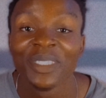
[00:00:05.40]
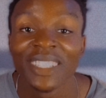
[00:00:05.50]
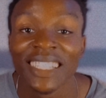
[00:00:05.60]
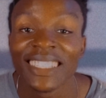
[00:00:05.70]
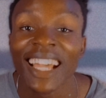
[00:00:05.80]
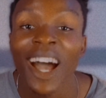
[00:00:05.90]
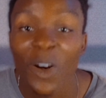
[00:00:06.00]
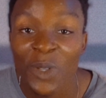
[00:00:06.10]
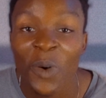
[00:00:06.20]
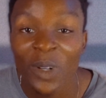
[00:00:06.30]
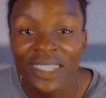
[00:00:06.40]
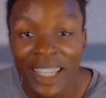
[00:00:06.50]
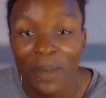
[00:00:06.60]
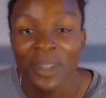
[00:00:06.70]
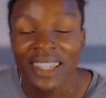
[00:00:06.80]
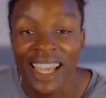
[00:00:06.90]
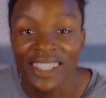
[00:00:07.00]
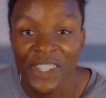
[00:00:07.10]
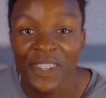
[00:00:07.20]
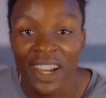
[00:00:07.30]
is a household name in
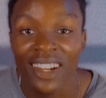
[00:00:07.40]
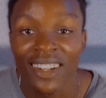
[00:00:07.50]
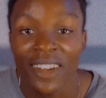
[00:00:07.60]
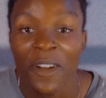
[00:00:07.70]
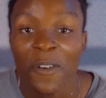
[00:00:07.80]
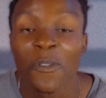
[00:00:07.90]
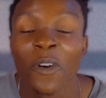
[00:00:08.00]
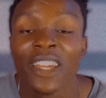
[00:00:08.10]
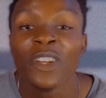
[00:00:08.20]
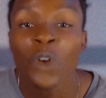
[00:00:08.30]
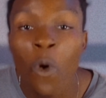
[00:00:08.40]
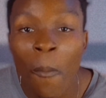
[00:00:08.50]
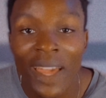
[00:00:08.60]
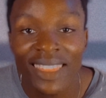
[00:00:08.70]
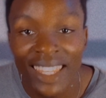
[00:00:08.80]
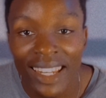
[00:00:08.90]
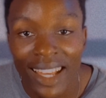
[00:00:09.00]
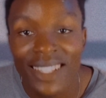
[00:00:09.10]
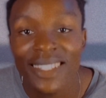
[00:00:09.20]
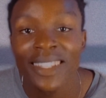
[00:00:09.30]
Nigeria for a
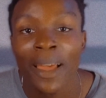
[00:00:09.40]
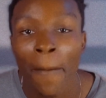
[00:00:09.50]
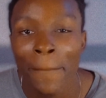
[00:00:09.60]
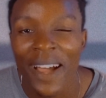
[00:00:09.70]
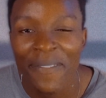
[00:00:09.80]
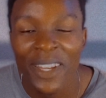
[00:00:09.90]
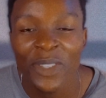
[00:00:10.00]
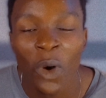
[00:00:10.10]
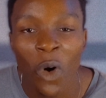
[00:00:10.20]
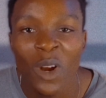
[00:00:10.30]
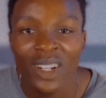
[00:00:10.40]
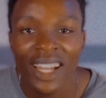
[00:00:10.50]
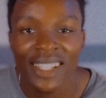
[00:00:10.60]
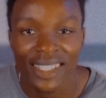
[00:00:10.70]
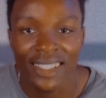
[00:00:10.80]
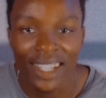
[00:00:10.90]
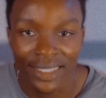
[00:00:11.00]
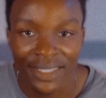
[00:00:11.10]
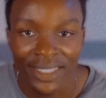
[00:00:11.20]
low-maintenance, perfect all-rounder sedan.